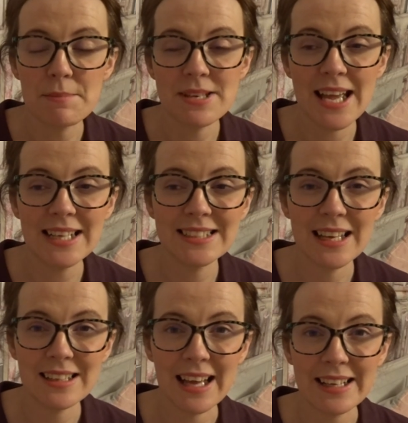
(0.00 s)
takes
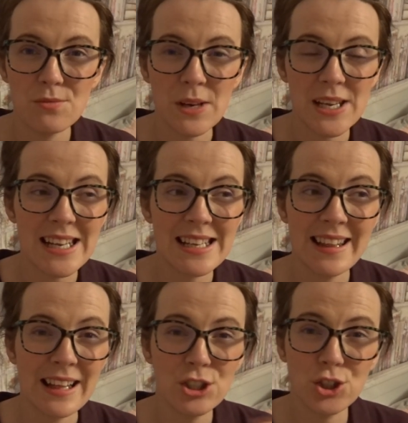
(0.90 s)
that, like, when you're needing
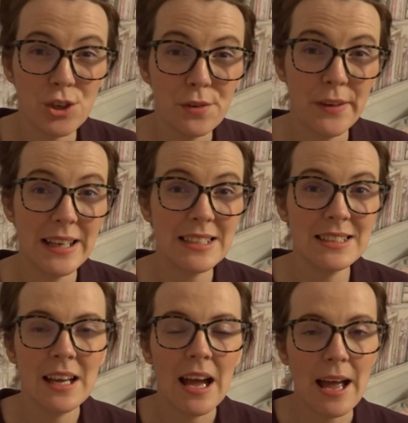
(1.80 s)
that sugar
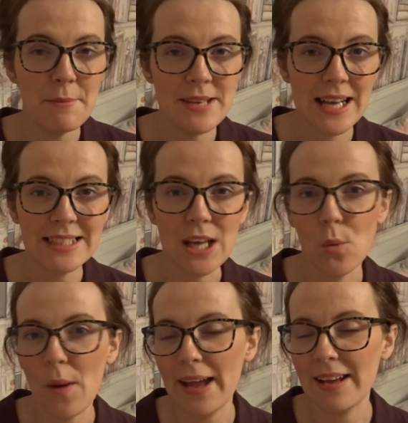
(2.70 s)
fix, takes it
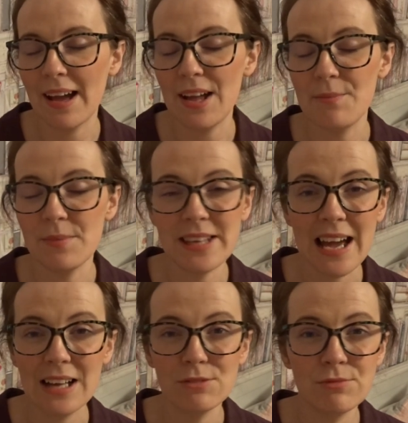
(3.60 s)
away.
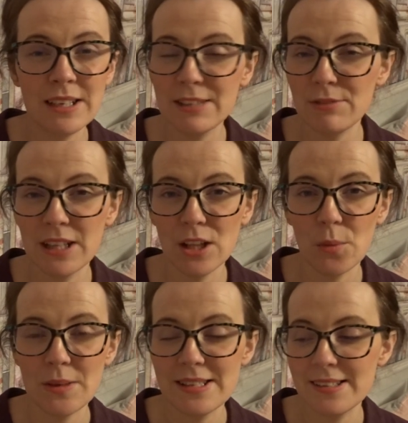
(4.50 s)
Yeah, really, really
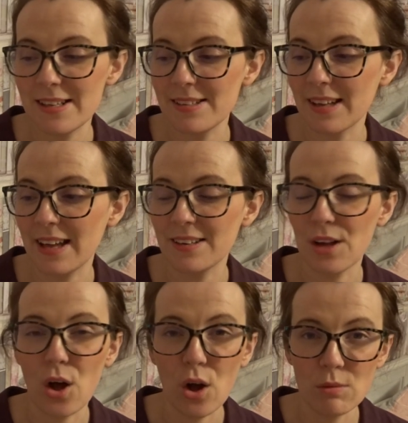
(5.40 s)
low in thins, and
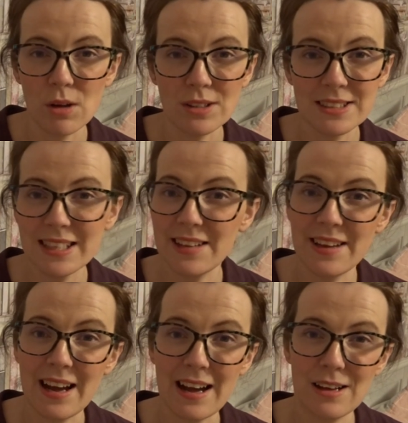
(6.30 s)
honestly, they
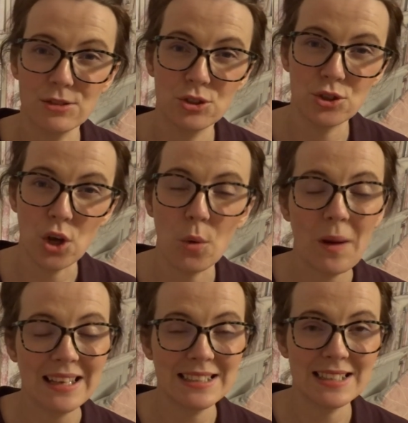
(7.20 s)
are so
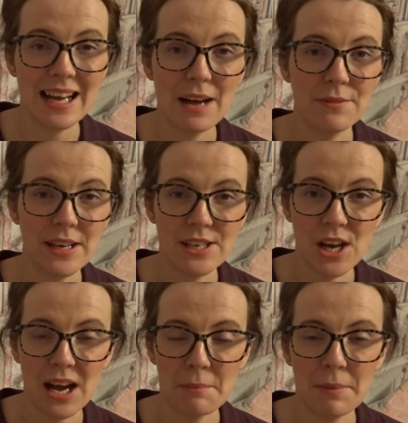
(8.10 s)
handy to have in
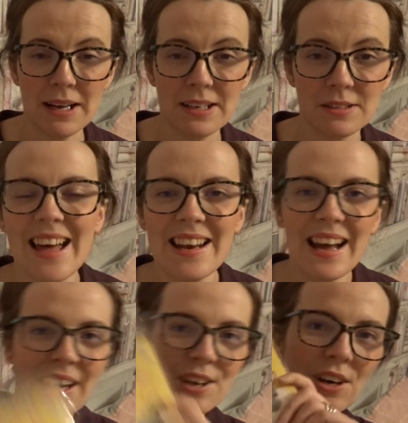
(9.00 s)
your handbag. Then
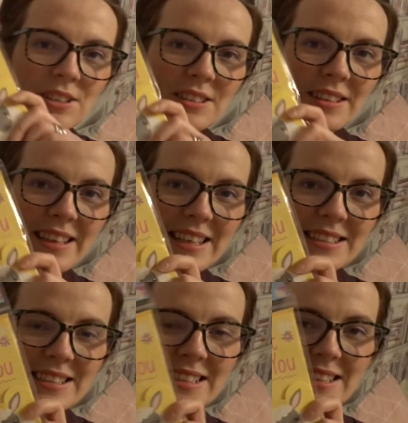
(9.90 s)
I've got
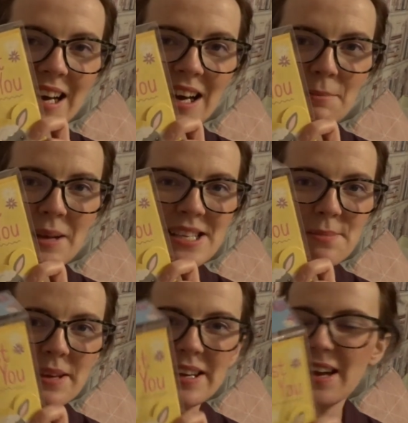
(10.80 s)
these. These are meant
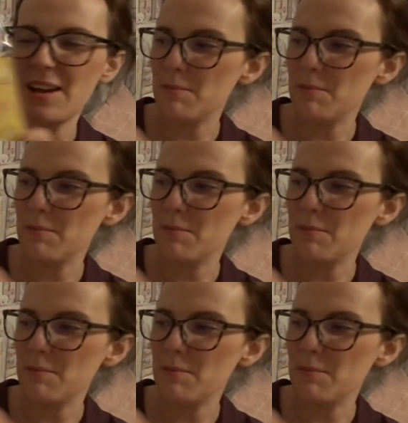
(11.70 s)
to be